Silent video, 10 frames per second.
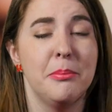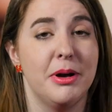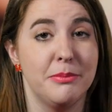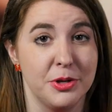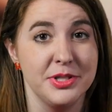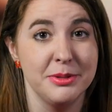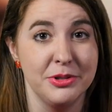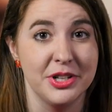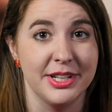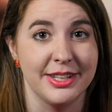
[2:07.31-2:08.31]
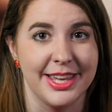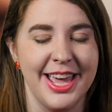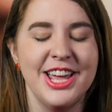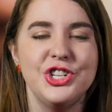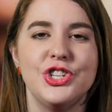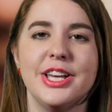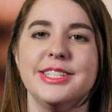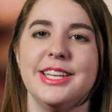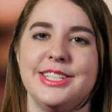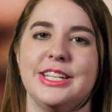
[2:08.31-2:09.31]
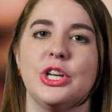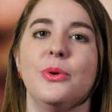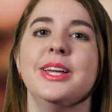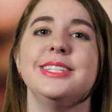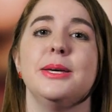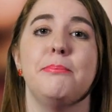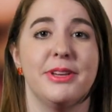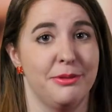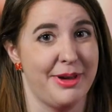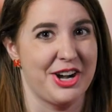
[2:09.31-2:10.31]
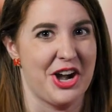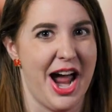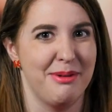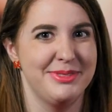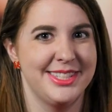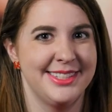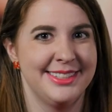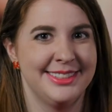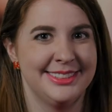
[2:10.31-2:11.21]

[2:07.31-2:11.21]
But most importantly, just continue to build better apps.